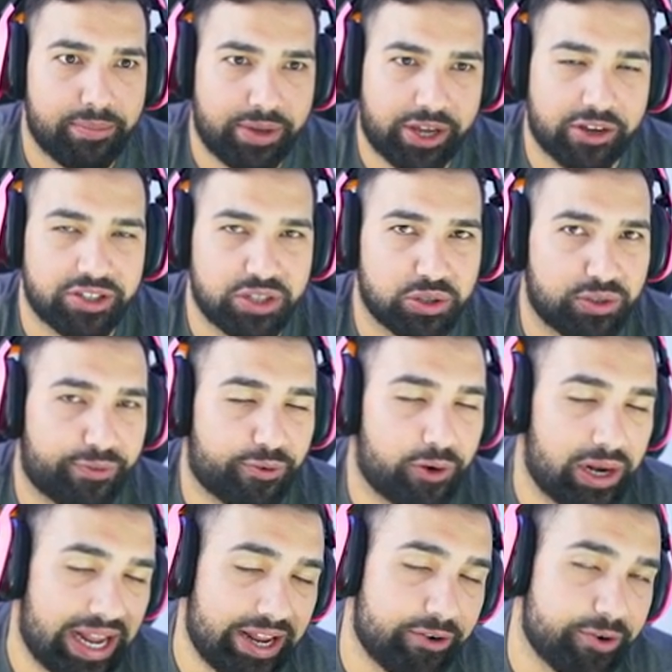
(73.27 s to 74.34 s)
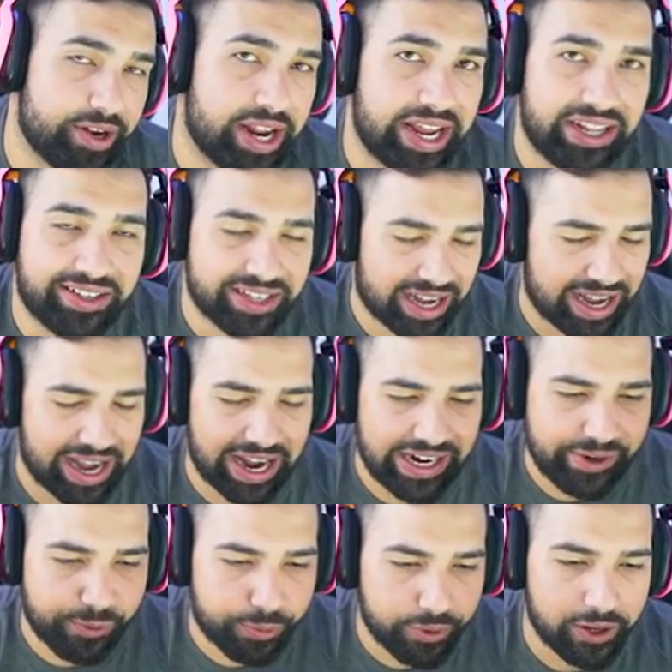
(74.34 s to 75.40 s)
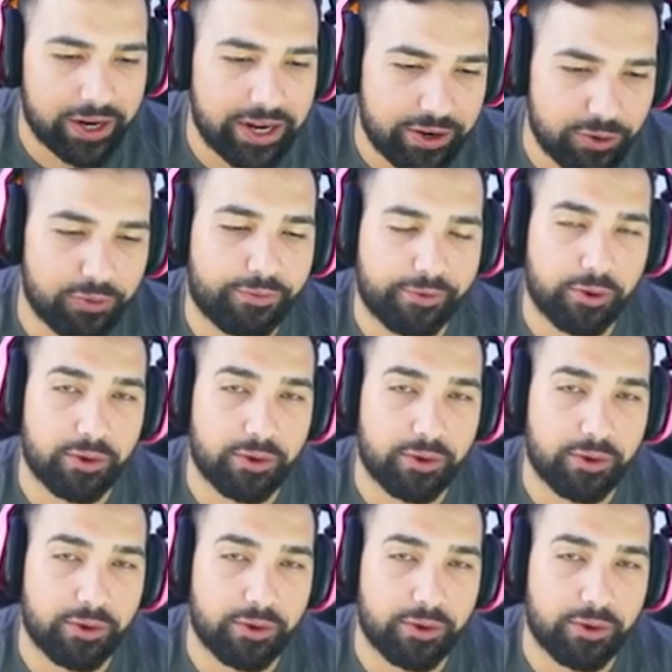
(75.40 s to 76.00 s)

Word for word: because it was for a later date. I, I really do